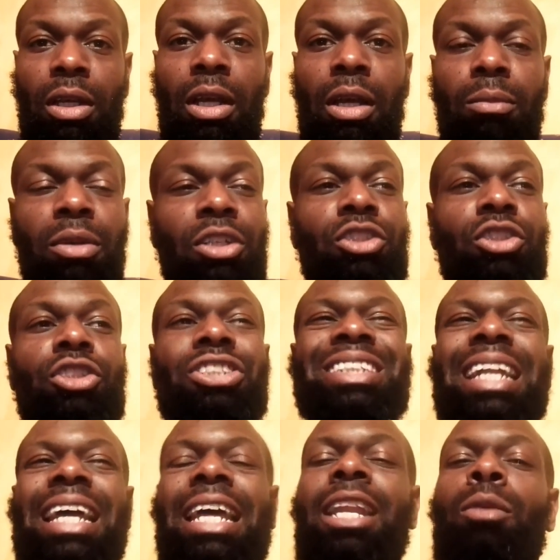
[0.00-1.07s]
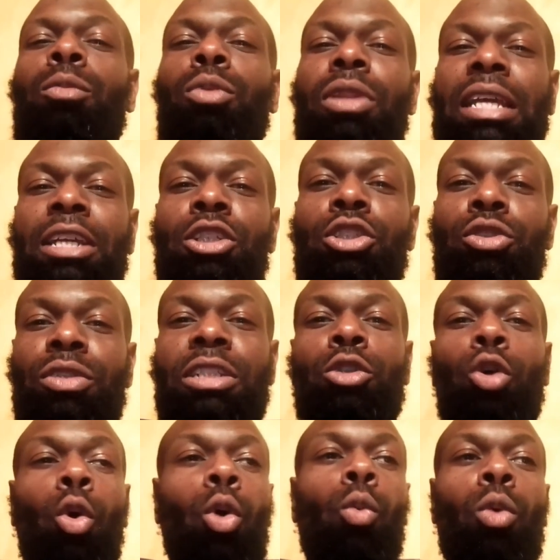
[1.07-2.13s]
Because you're just going to end up with injuries
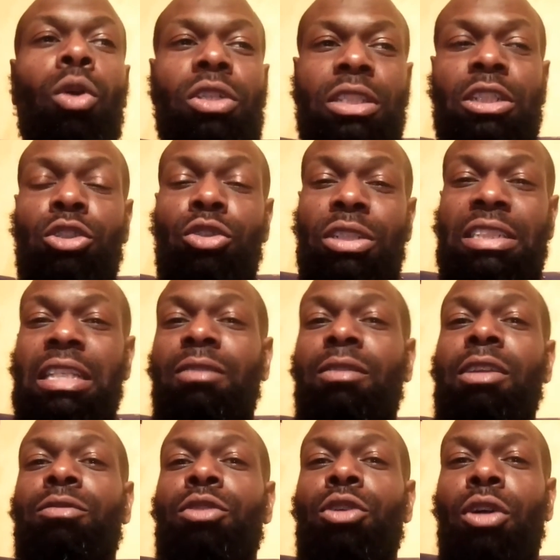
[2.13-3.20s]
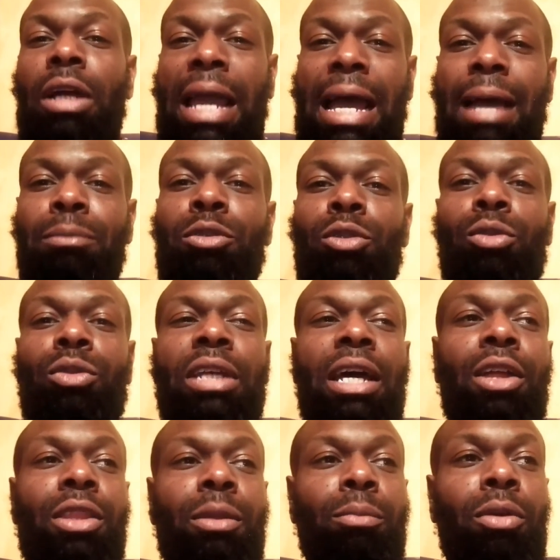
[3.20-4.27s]
or worse injuries. Even if you're an absolutely
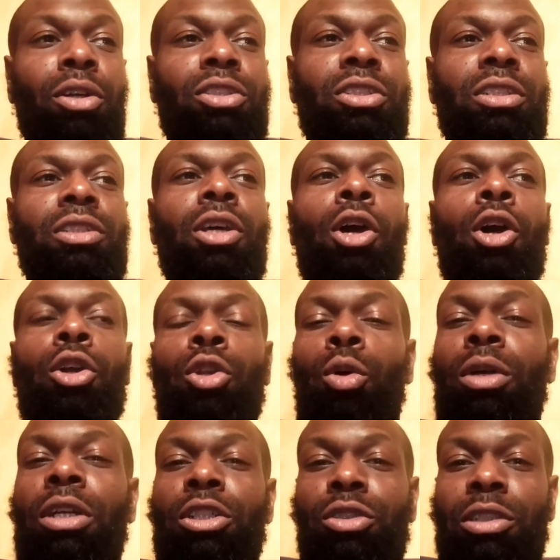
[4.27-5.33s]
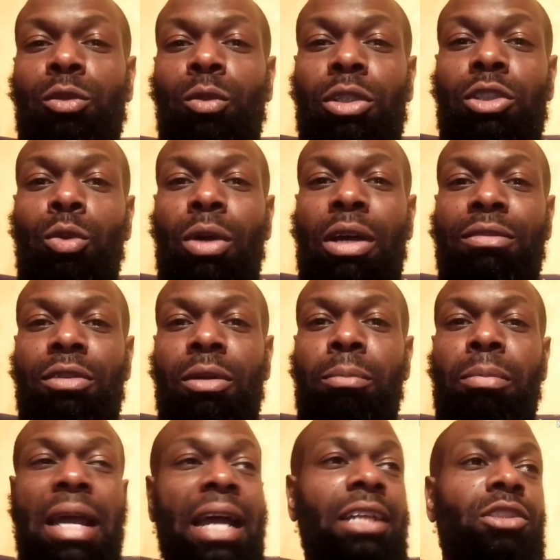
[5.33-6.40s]
healthy person, no injuries whatsoever,
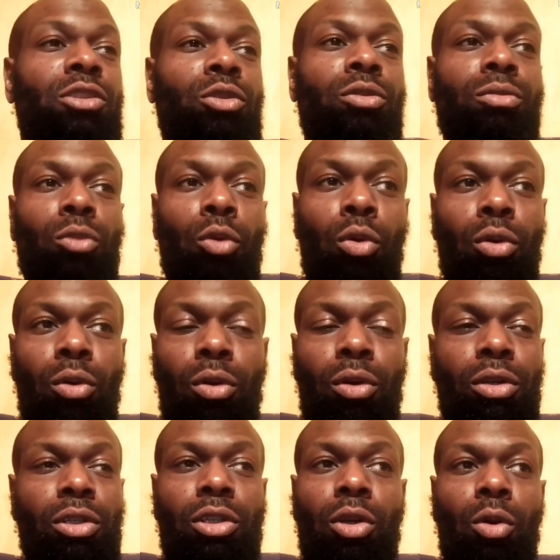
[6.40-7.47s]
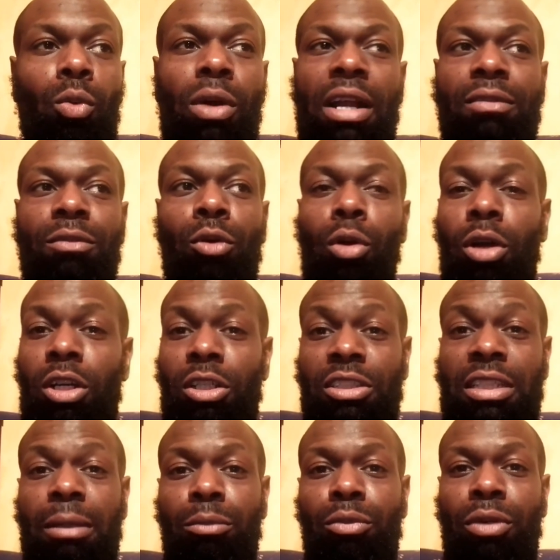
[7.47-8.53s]
past or, or, or you know, whatever, or
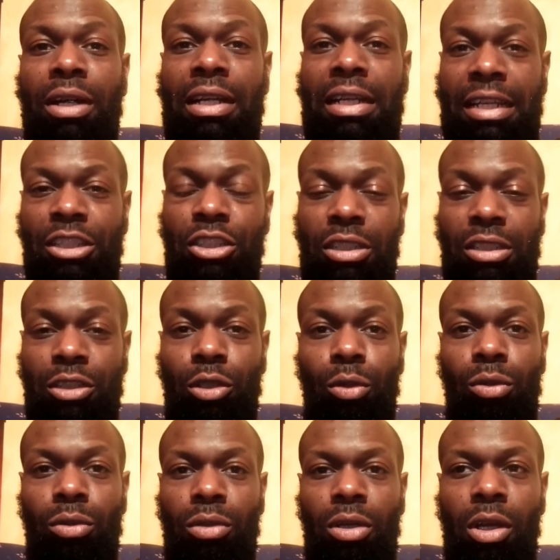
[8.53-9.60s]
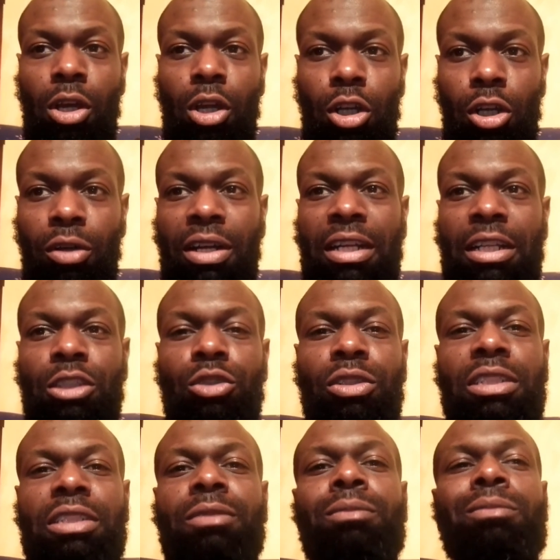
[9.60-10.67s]
contemporary, in, you know, current
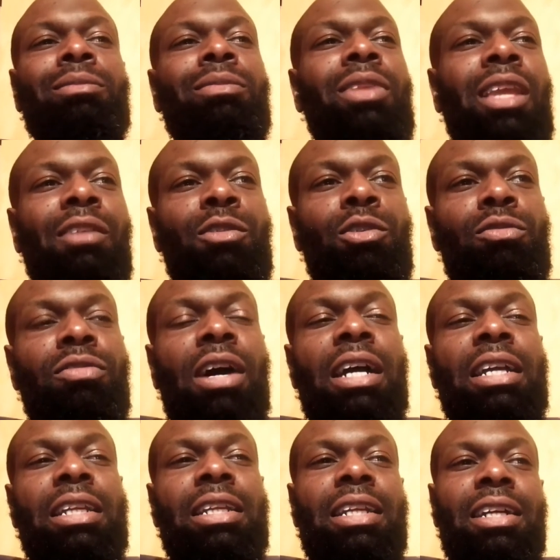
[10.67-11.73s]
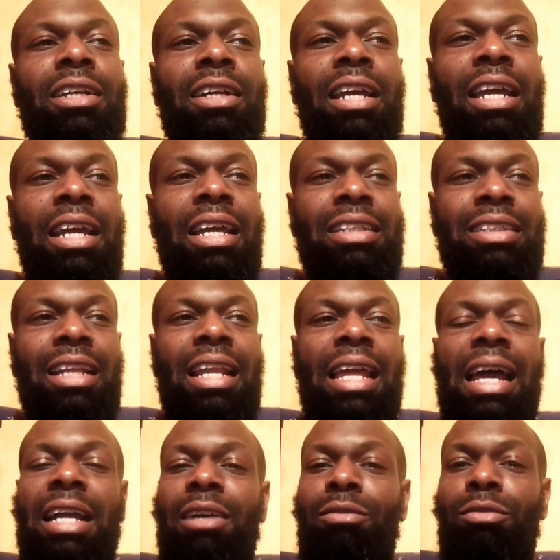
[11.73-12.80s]
injuries. If you find that there is a
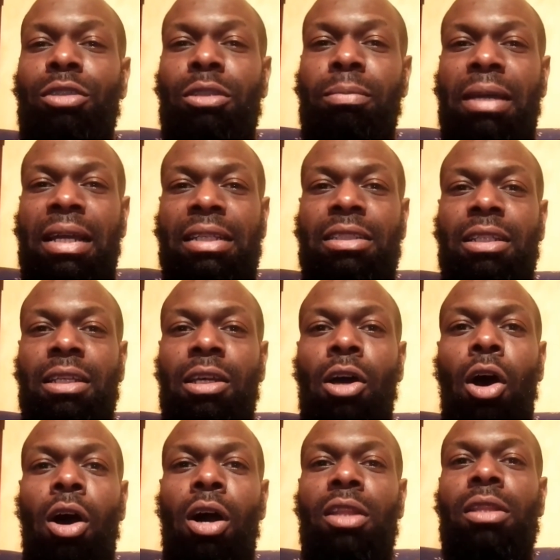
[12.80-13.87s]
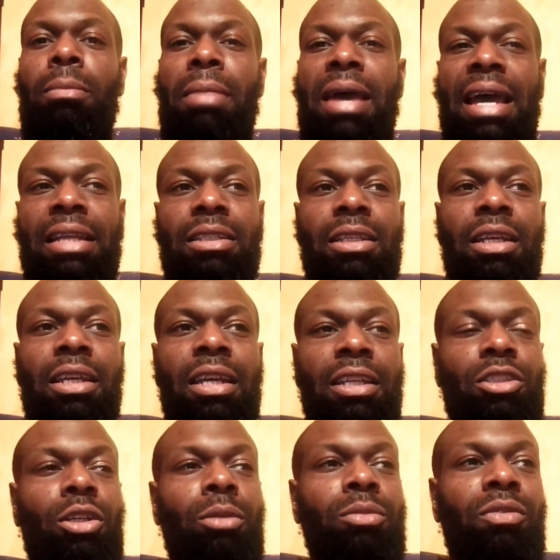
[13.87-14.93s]
lack of respect on the mat, in
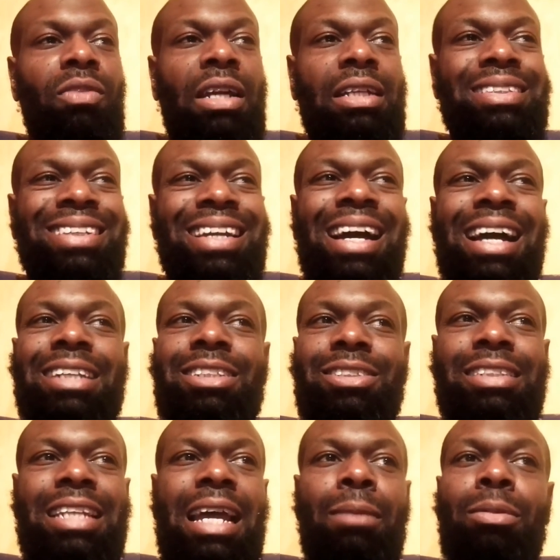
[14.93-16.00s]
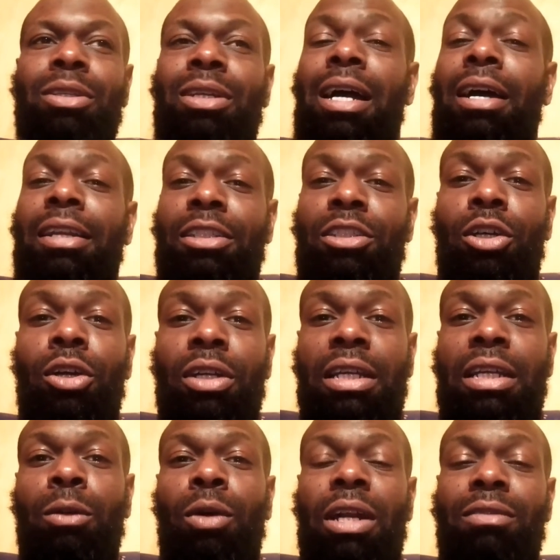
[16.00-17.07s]
terms of like the guys are tapping you out and it's
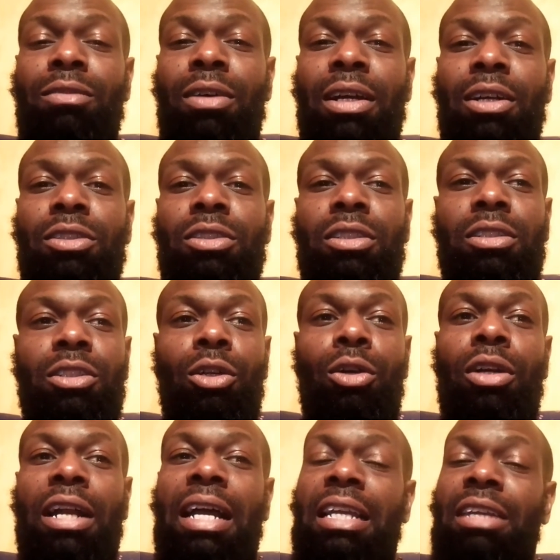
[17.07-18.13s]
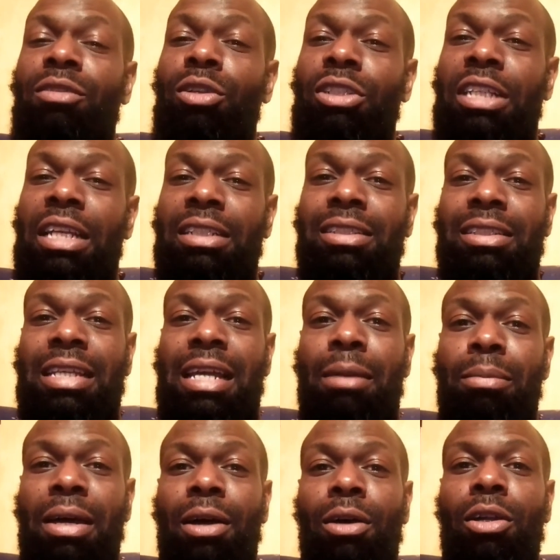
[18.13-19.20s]
hurting whatever else. You know, they're not giving you a chance to tap
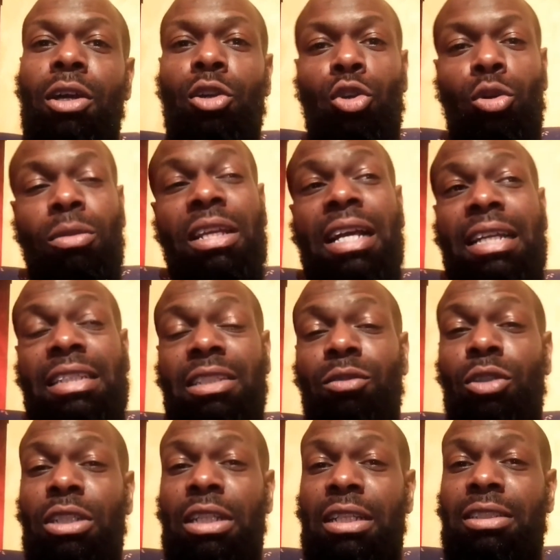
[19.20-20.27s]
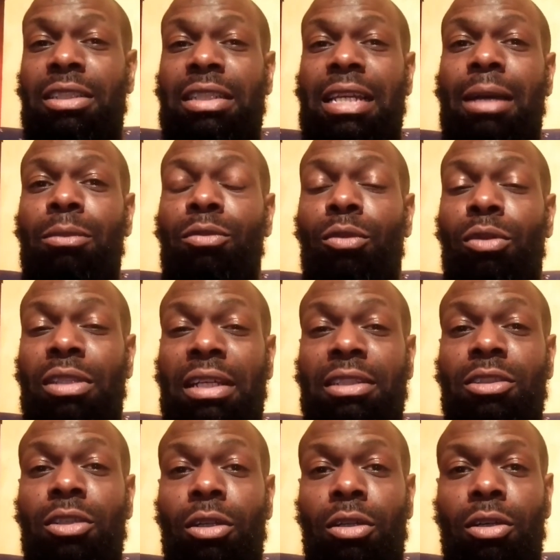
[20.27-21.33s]
out. Normally, guys give you a chance to tap before things
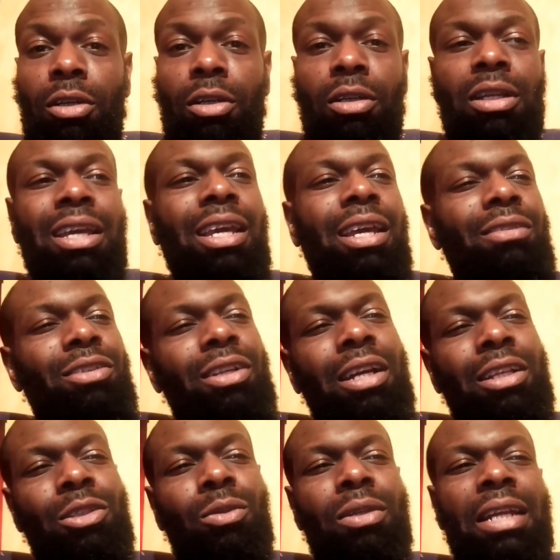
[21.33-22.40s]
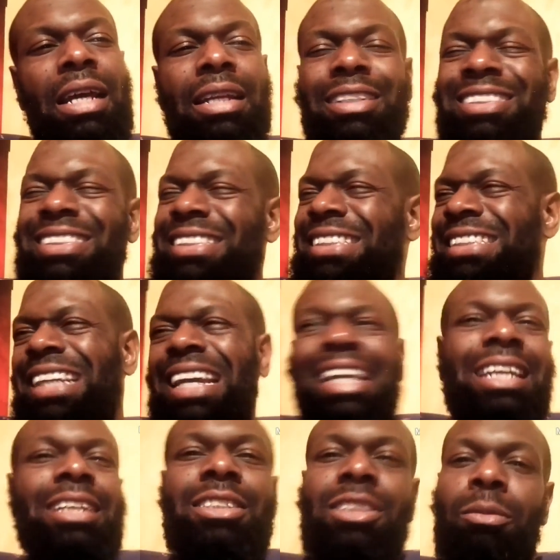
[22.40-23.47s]
start to hurt. They're not doing that. they're just
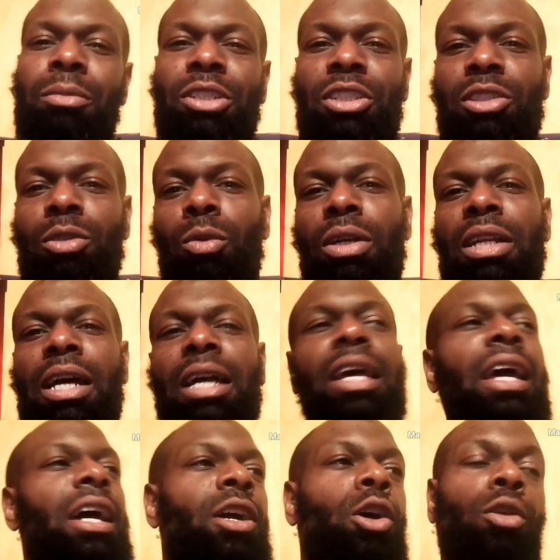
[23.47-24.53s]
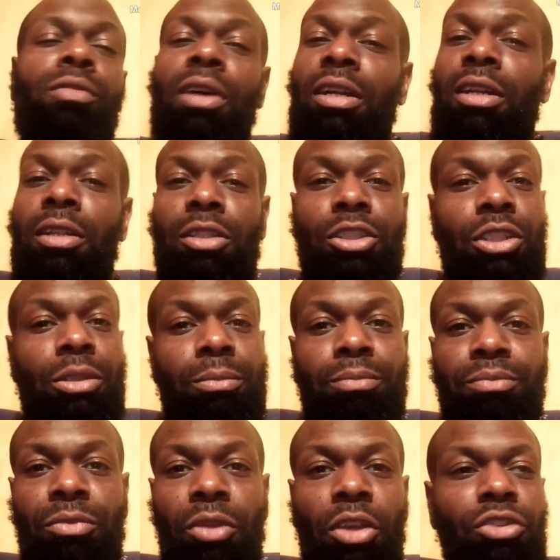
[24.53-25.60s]
yanking submissions and whatnot. Go find another gym
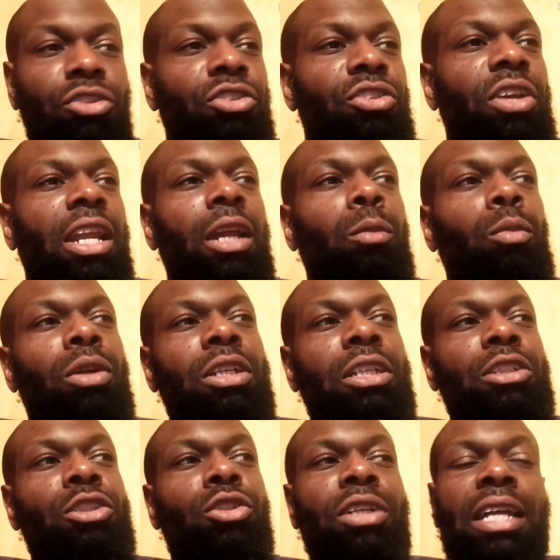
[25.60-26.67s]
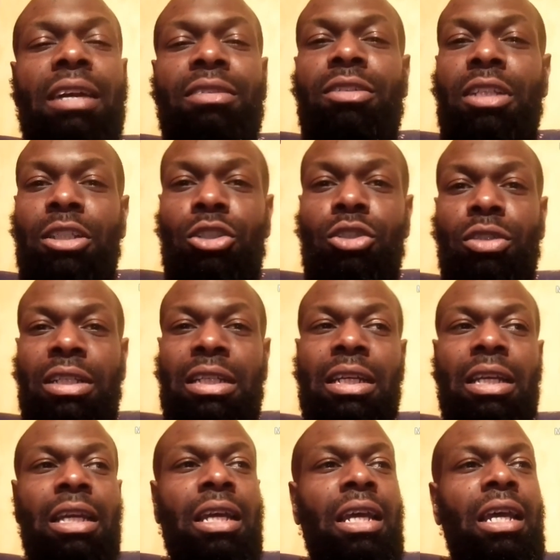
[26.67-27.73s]
because you're just gonna end up with an injury after injury,
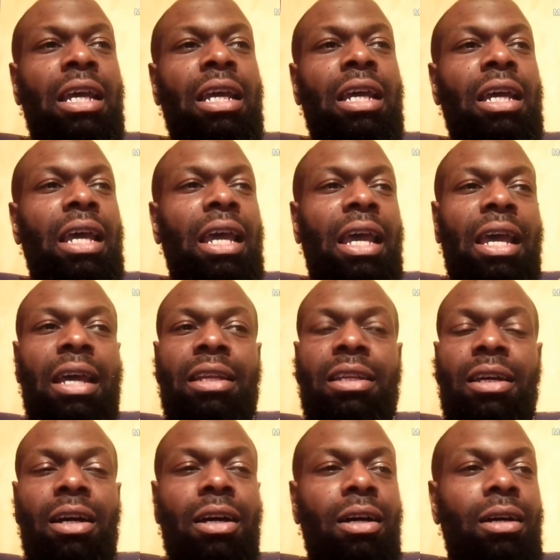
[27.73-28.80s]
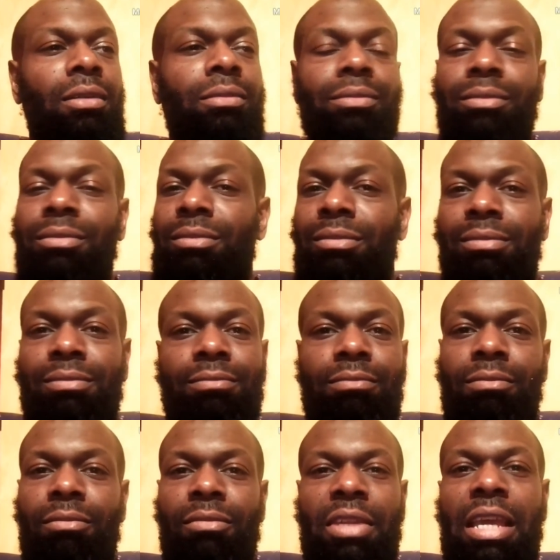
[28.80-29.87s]
and uh,
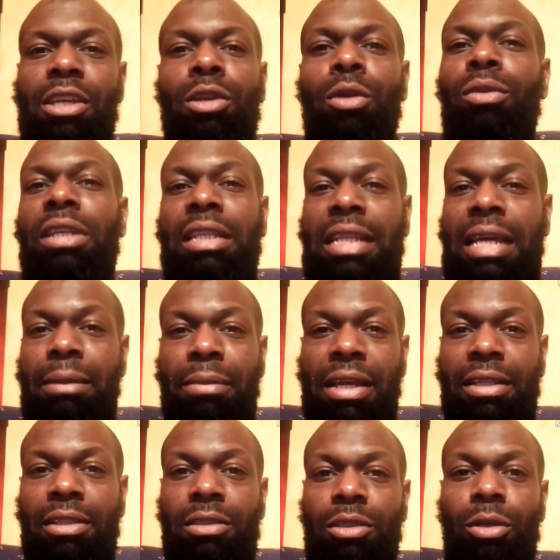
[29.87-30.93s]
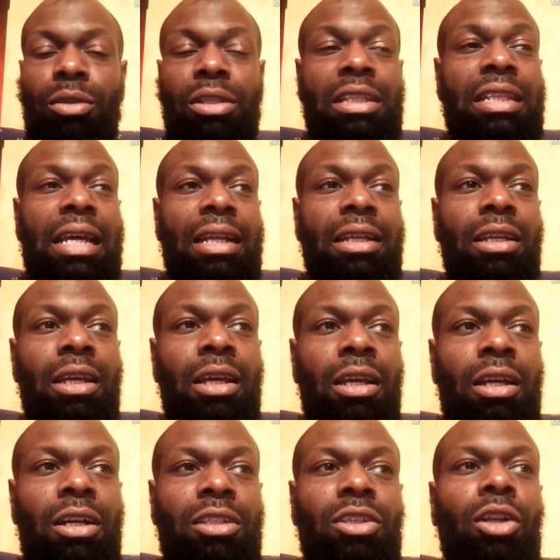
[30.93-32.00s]
yeah, you don't need that, man. You don't need that
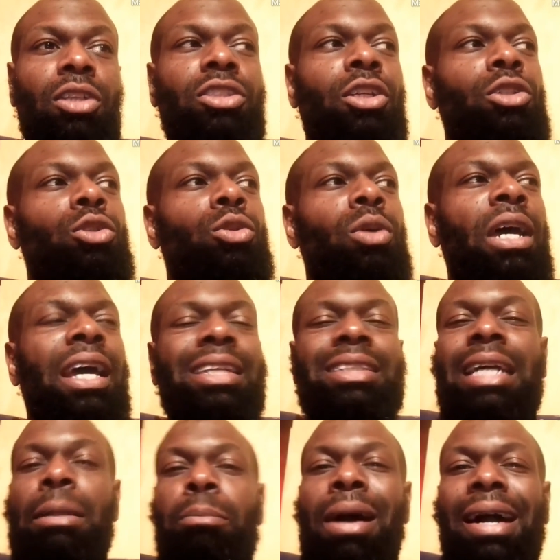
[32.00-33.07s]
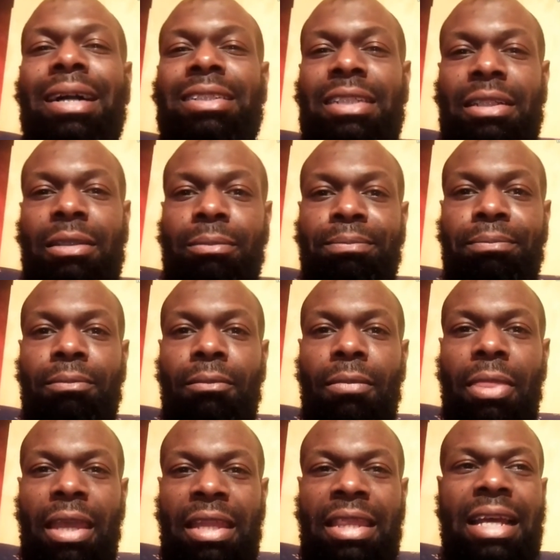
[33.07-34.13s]
because all it's gonna do it's like boxing
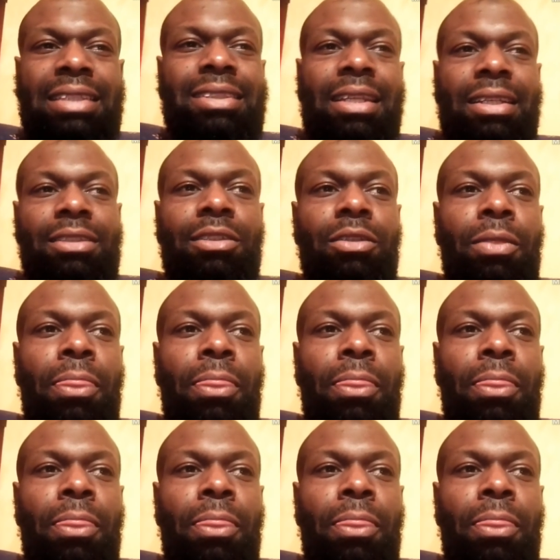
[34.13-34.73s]
in that sense.